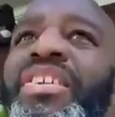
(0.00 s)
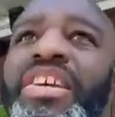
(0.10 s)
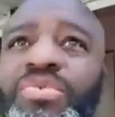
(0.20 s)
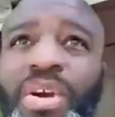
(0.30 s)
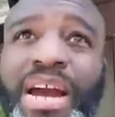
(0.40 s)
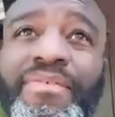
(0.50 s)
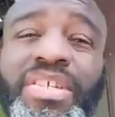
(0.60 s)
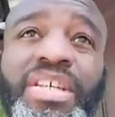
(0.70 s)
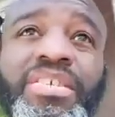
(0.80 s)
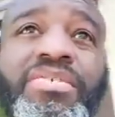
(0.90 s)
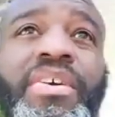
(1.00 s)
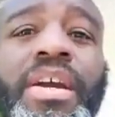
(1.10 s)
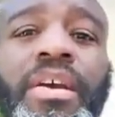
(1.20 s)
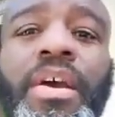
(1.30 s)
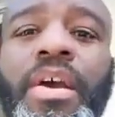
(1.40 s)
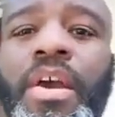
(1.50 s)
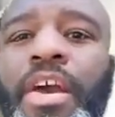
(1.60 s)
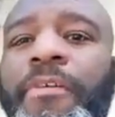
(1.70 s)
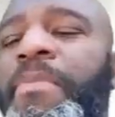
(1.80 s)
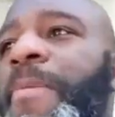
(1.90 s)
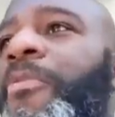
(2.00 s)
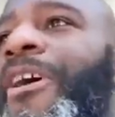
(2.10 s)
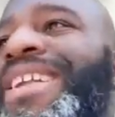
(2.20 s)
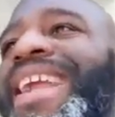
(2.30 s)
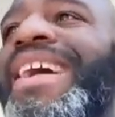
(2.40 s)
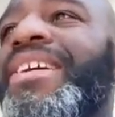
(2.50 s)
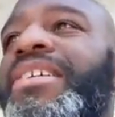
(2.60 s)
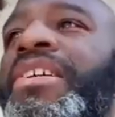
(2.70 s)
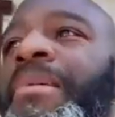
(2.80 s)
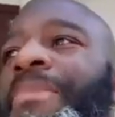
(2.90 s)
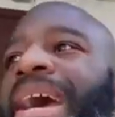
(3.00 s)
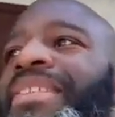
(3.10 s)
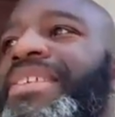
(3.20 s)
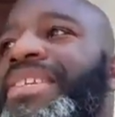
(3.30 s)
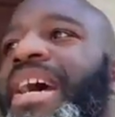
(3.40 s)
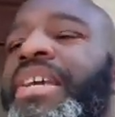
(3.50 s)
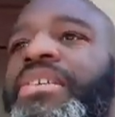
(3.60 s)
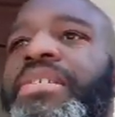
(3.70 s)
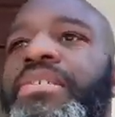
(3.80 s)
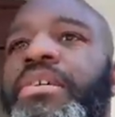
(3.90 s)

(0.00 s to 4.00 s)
conversations, right? If people are not good in math and science,